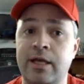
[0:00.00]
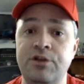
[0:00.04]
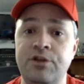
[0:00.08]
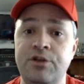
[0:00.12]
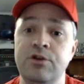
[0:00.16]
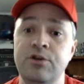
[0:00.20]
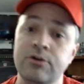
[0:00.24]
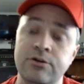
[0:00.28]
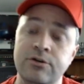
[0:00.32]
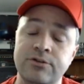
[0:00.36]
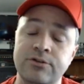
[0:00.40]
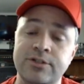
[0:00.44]

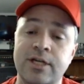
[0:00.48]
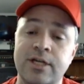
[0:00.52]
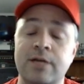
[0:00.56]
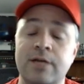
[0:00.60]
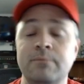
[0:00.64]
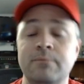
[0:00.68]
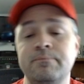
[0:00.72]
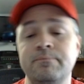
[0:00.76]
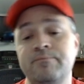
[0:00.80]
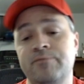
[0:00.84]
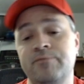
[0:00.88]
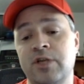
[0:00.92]
your crew
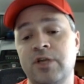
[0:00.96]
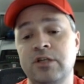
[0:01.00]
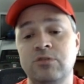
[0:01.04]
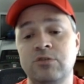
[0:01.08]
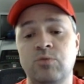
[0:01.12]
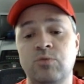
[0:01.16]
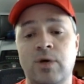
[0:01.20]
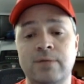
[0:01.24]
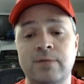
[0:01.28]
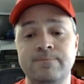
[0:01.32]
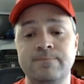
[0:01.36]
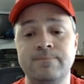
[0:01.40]
setup as
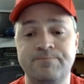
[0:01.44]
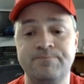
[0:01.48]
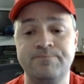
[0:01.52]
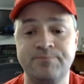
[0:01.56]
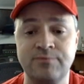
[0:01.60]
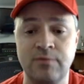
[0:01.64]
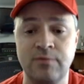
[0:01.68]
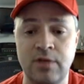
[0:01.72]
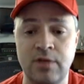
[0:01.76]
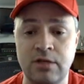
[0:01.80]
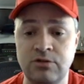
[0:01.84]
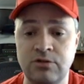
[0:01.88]
well.
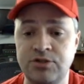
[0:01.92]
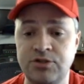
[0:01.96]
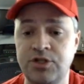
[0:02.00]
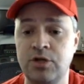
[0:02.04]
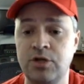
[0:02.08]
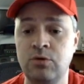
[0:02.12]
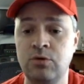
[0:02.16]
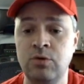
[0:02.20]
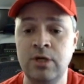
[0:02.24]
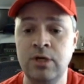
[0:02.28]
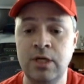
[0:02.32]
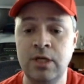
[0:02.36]

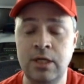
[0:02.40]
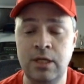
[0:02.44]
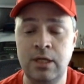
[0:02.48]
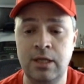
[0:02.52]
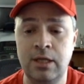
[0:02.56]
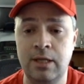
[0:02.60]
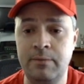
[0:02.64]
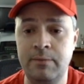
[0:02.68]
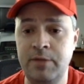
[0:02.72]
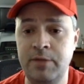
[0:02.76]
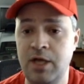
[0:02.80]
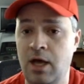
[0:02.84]
So
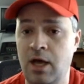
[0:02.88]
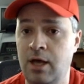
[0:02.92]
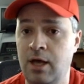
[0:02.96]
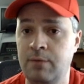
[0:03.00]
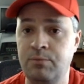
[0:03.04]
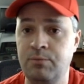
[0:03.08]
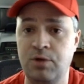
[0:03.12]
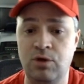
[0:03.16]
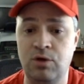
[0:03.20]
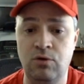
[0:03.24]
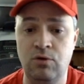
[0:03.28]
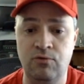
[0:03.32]
let me
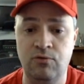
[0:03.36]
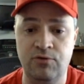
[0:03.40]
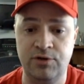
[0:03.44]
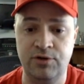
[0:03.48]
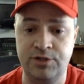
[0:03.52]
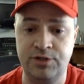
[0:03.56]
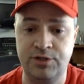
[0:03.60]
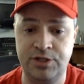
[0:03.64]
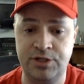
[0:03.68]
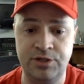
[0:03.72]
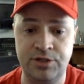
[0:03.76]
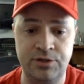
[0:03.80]
hop over
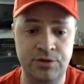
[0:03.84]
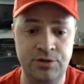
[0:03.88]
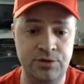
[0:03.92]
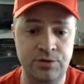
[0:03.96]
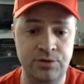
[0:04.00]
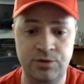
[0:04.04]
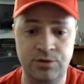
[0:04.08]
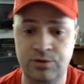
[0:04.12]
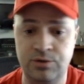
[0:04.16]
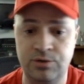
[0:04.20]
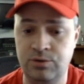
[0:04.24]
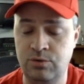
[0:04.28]

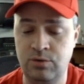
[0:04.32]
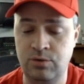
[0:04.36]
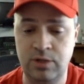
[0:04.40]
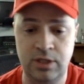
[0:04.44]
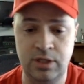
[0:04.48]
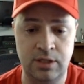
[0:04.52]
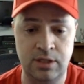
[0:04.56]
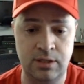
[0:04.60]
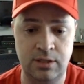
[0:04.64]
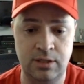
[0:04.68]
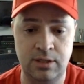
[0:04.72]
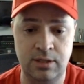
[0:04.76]
to
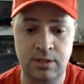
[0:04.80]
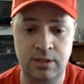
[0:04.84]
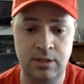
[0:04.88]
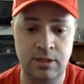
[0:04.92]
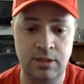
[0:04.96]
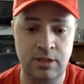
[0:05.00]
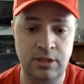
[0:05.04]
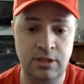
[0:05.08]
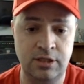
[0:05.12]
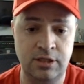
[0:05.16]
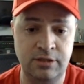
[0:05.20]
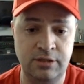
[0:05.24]

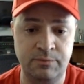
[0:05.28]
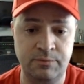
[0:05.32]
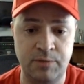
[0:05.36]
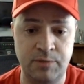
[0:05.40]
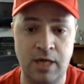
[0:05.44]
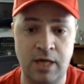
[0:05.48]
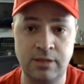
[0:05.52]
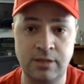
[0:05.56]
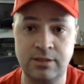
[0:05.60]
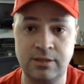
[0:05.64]
Spots